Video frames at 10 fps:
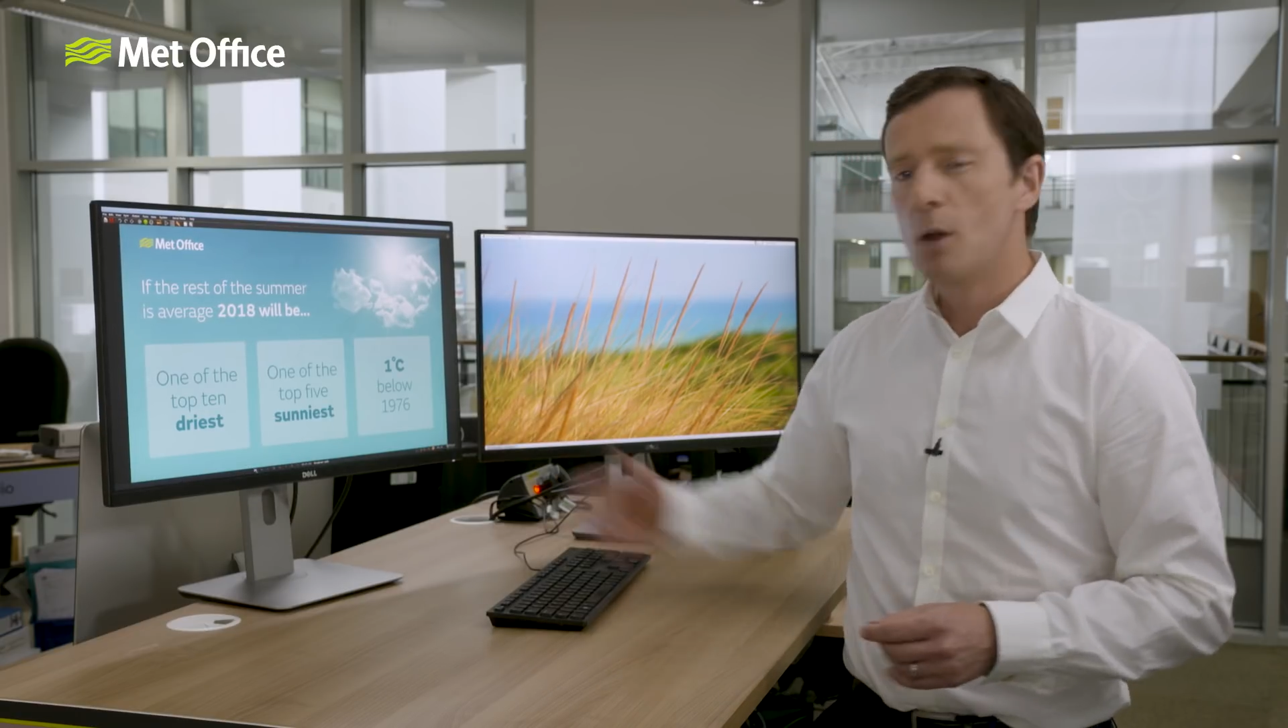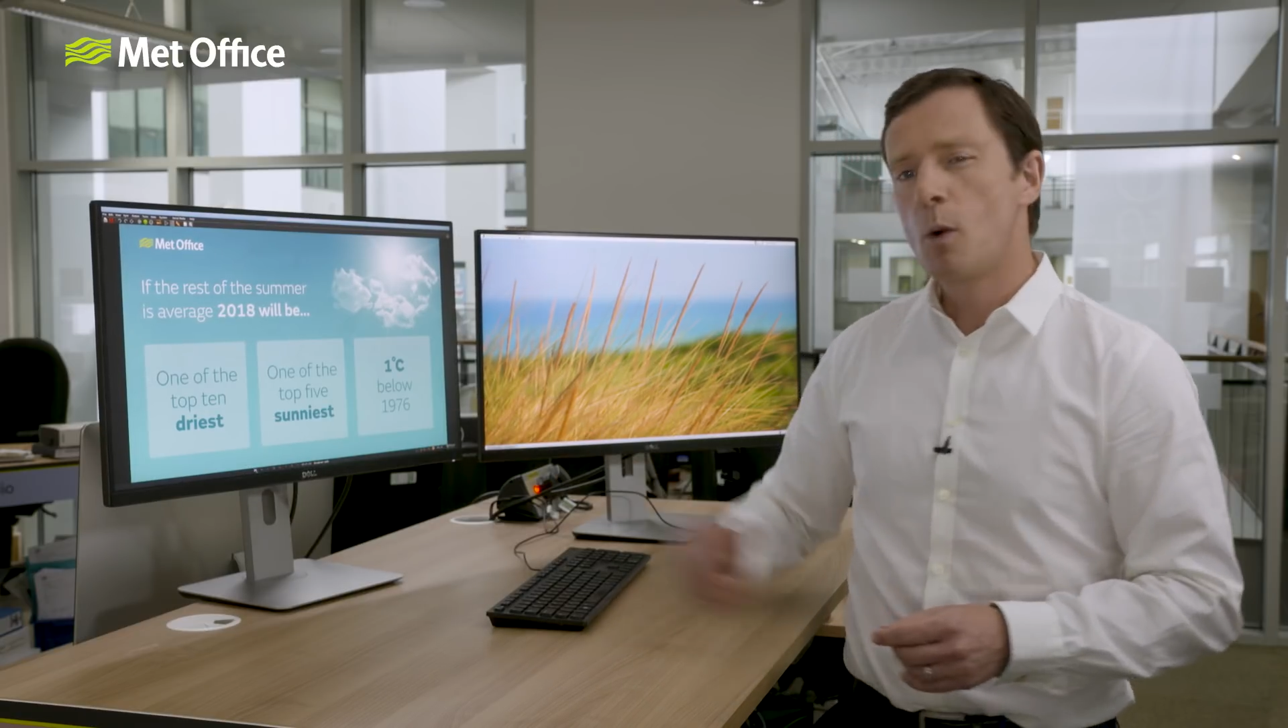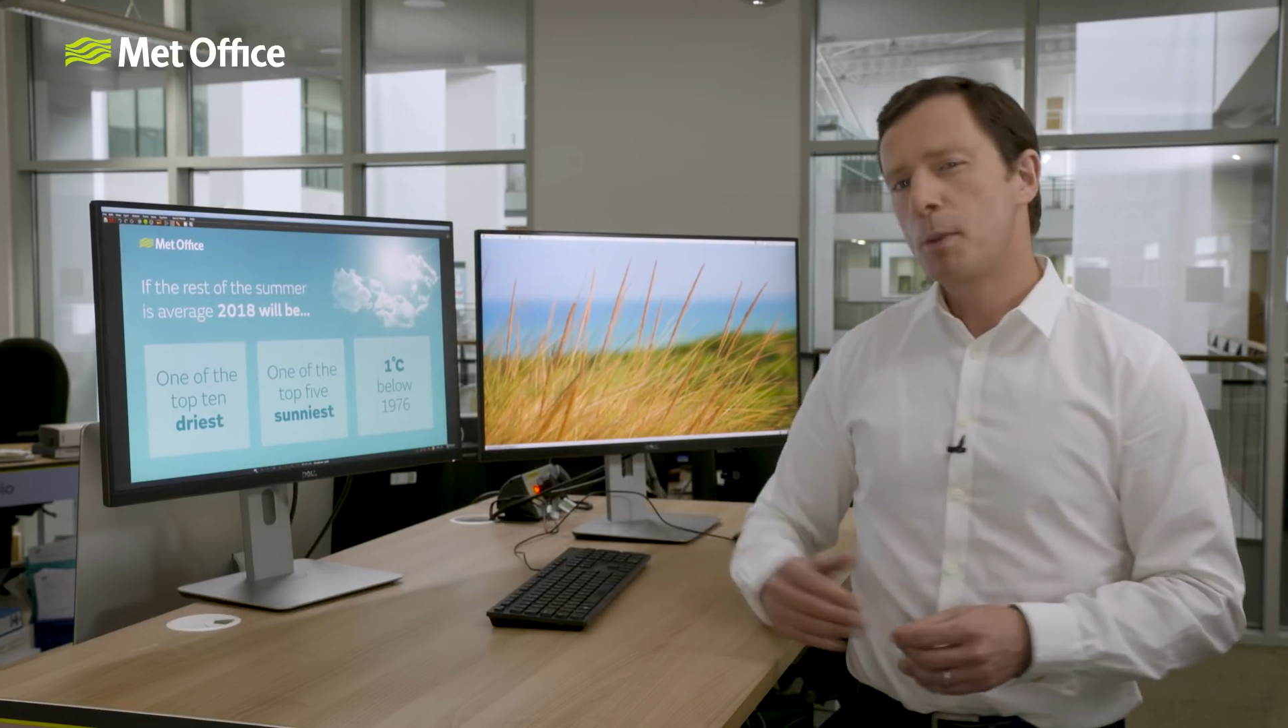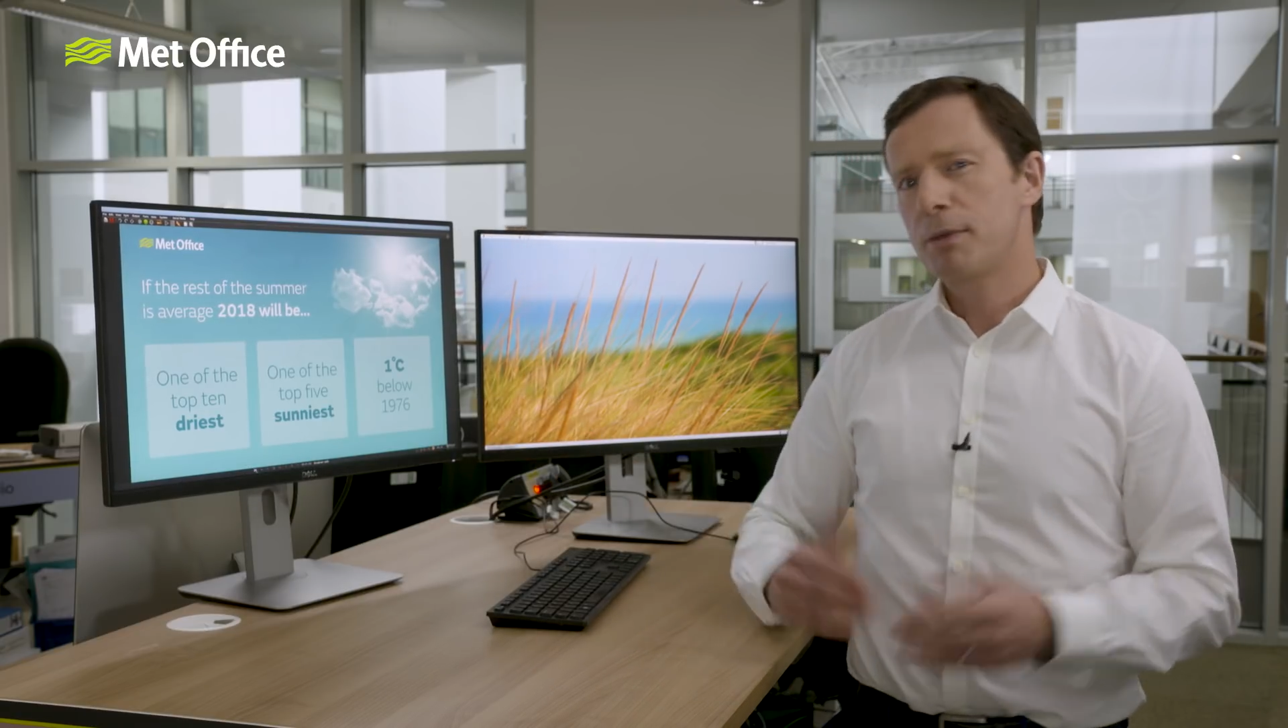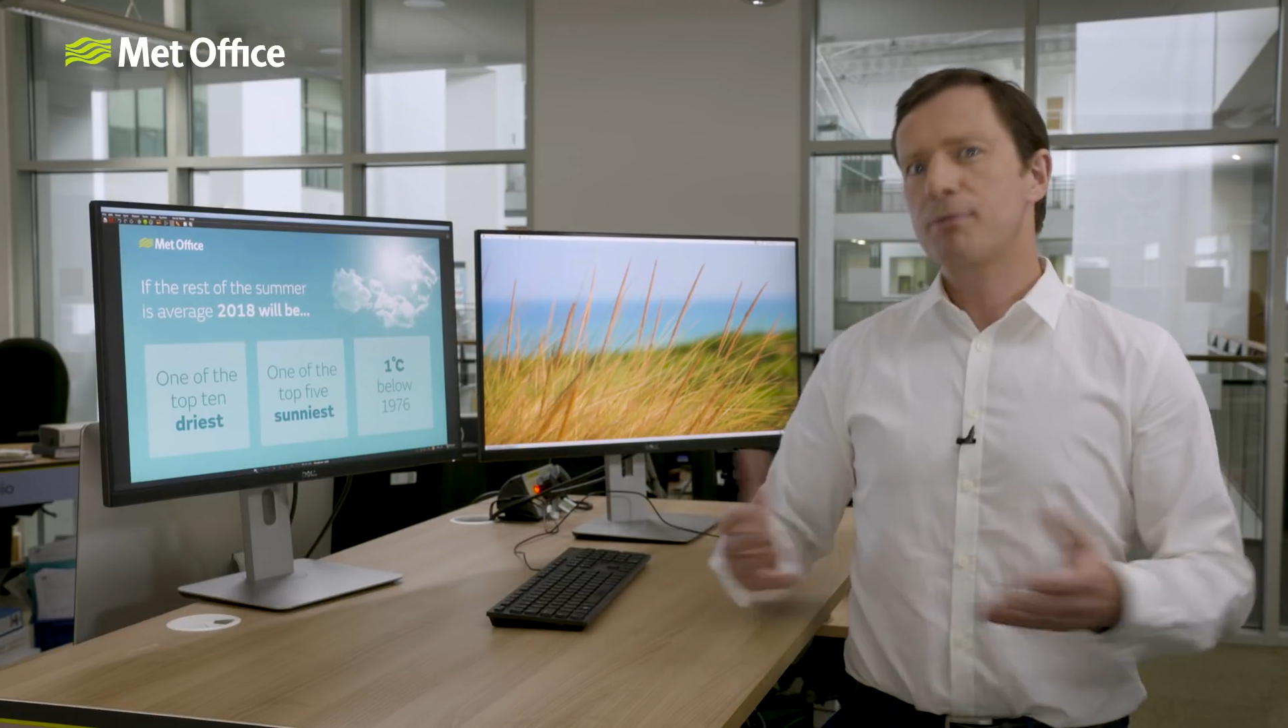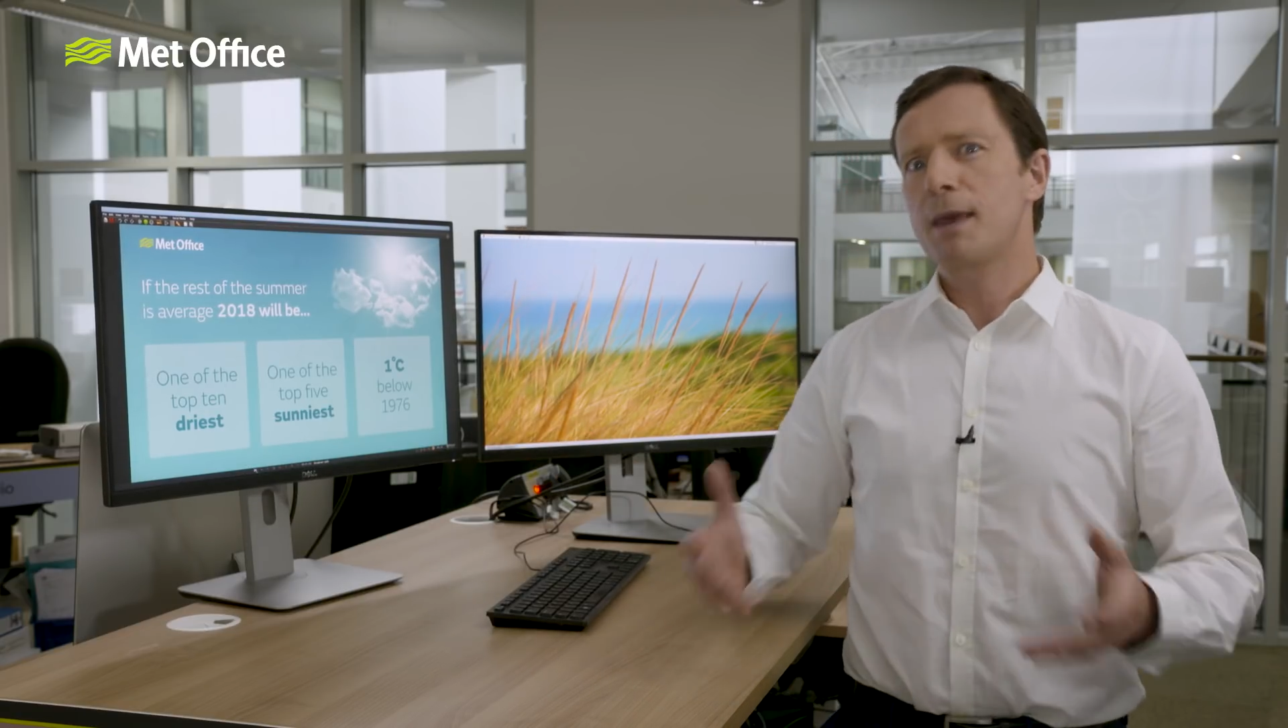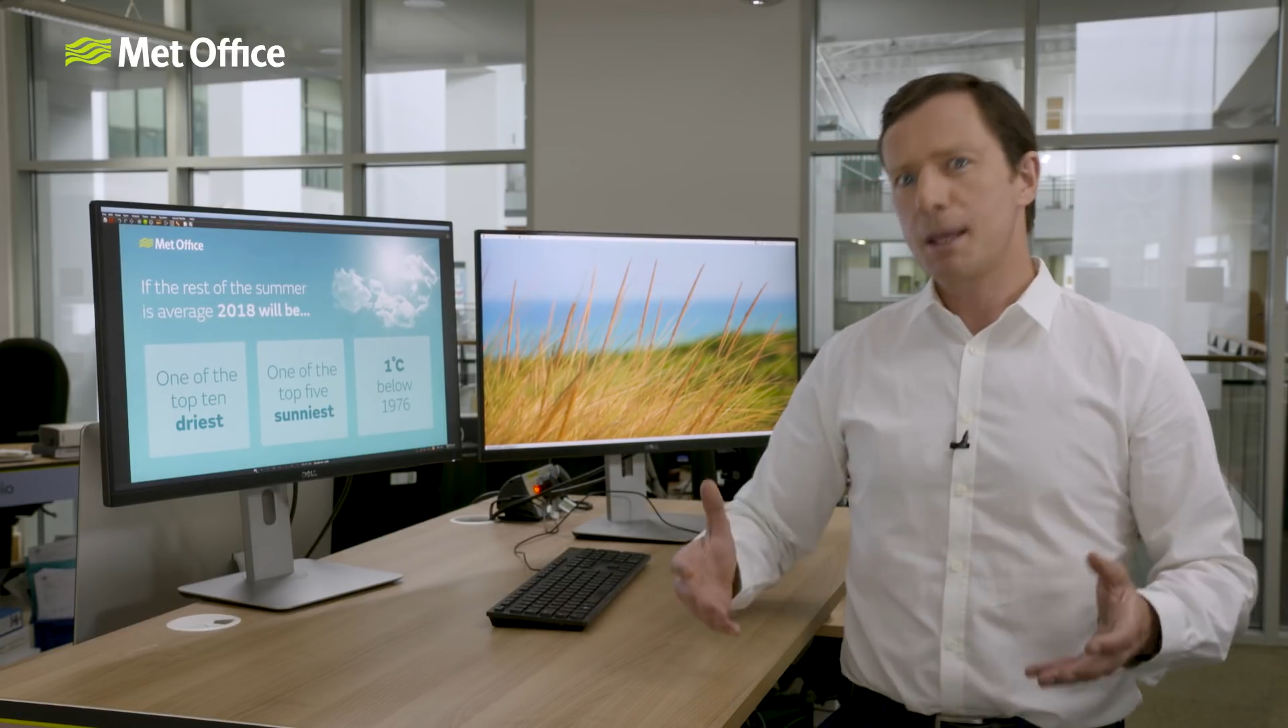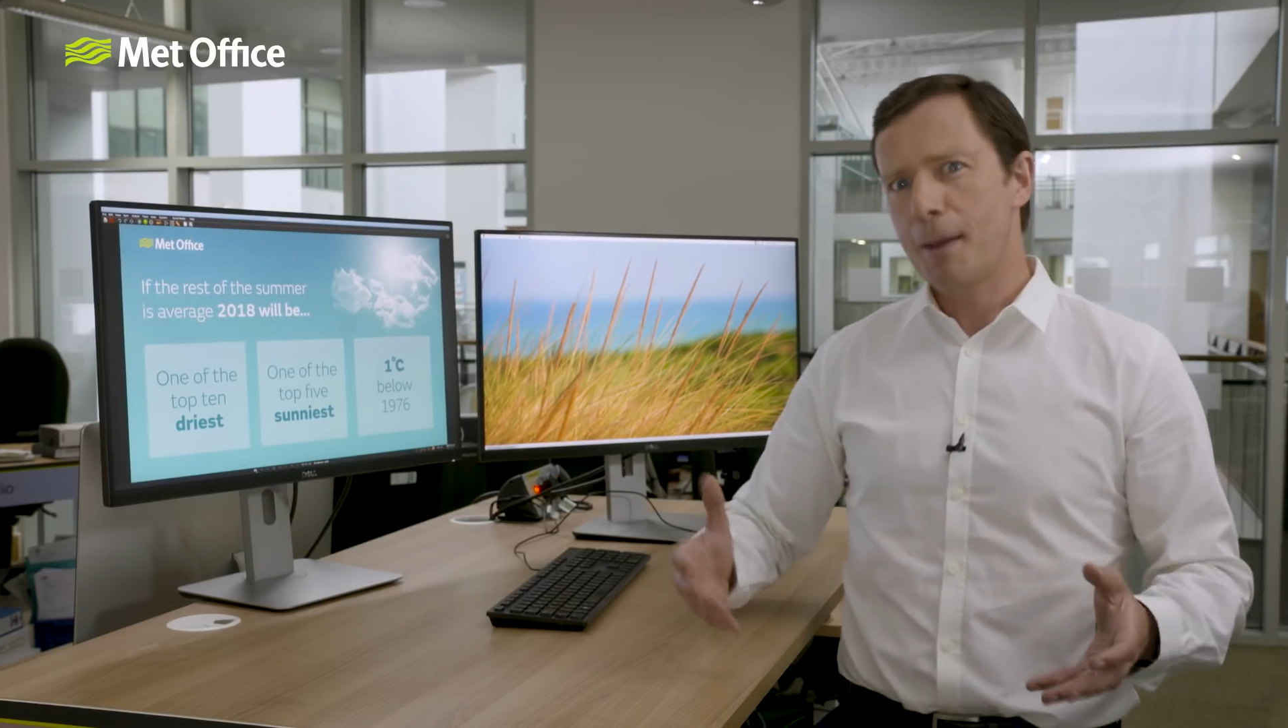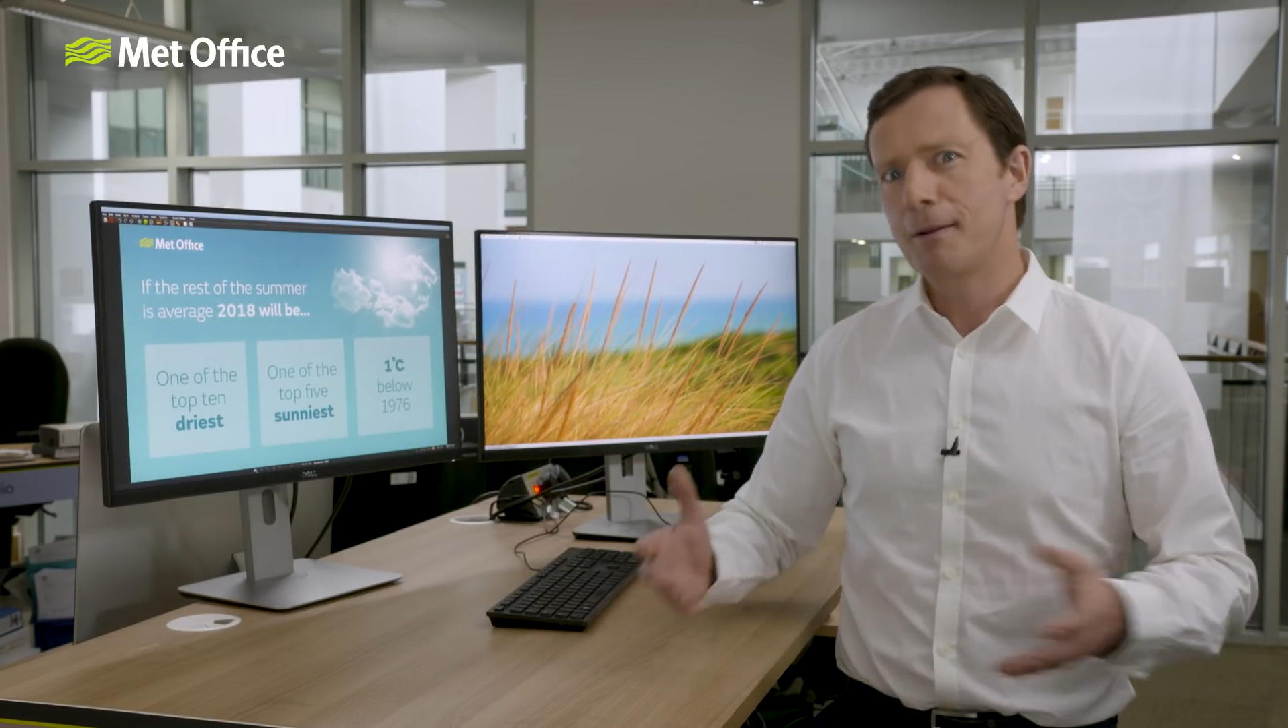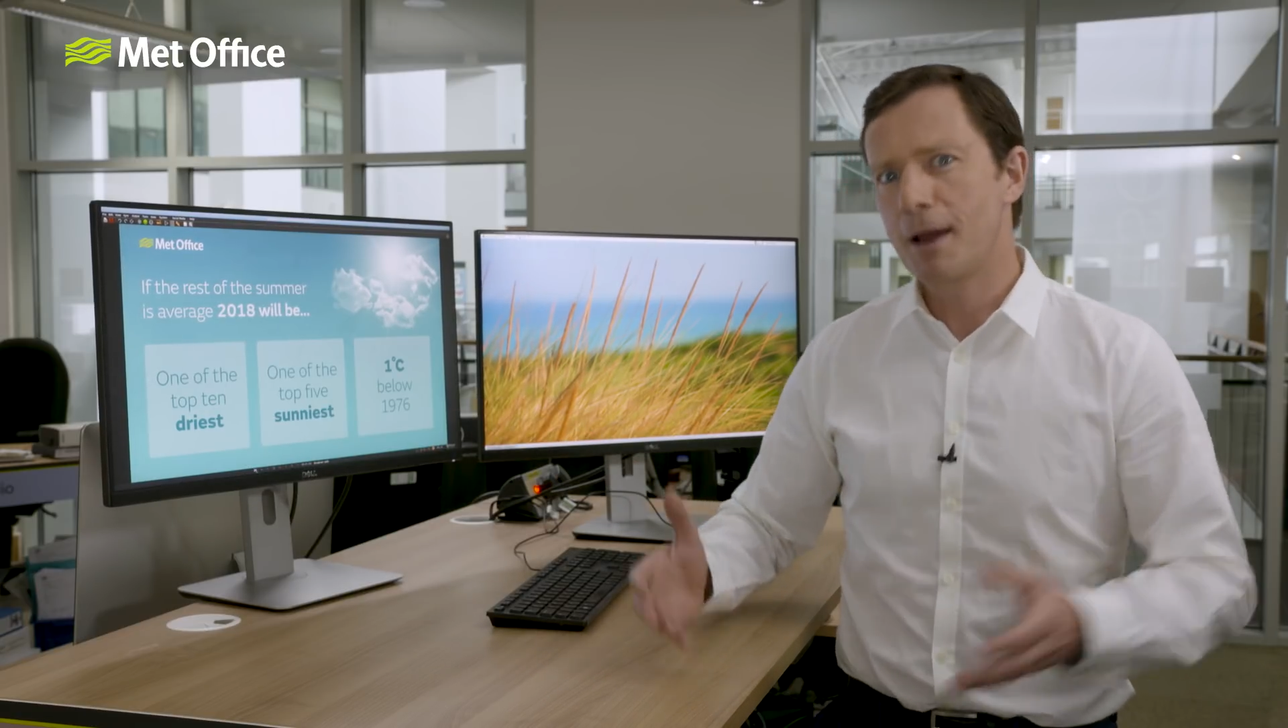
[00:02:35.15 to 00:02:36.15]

when we think about